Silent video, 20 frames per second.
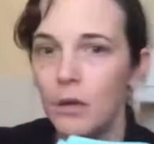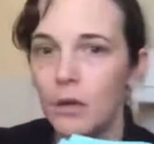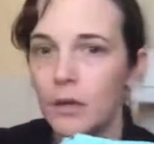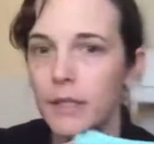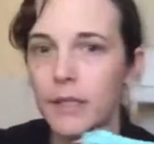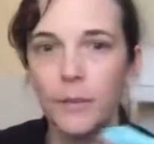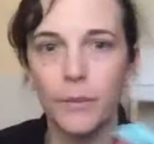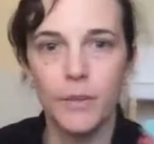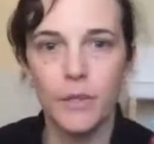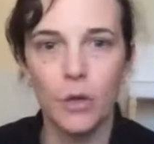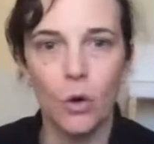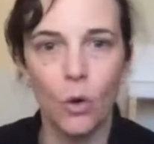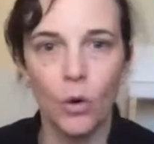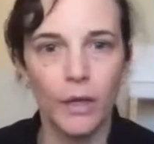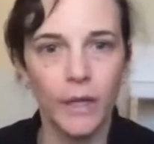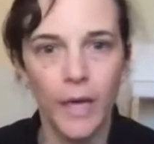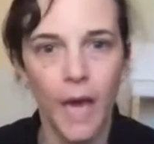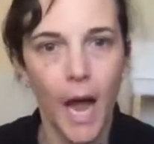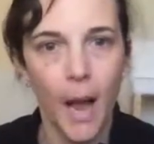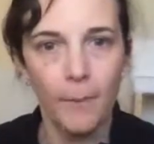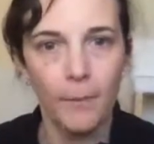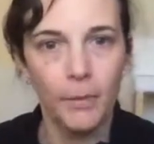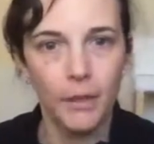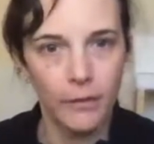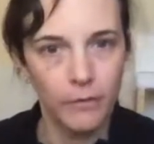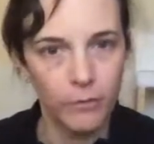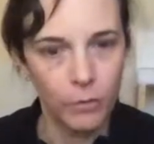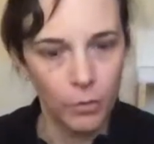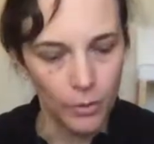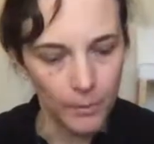Someone's calling.
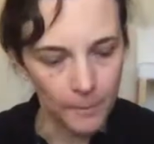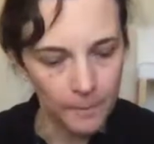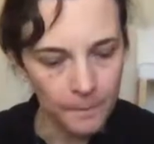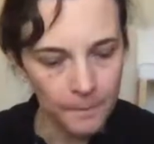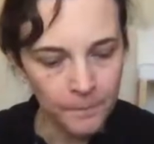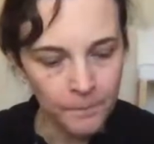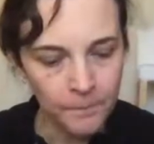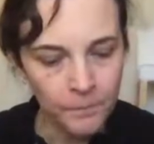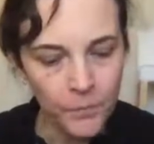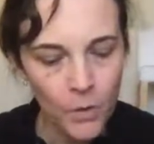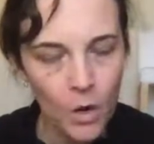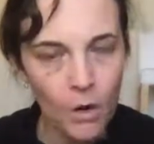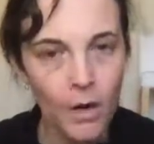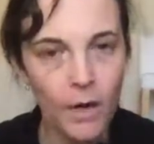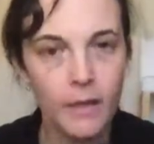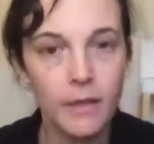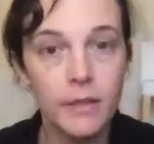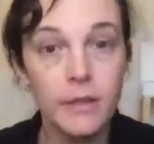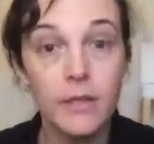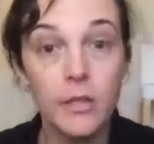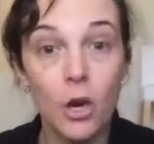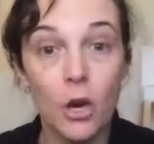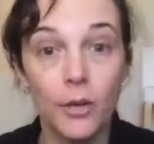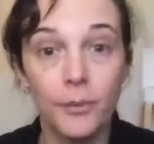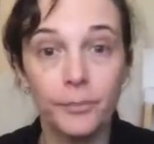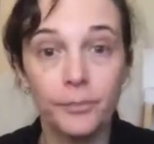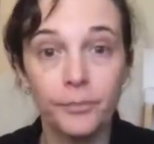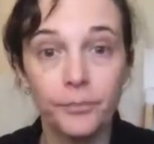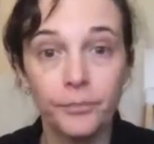Unbelievable. All right, so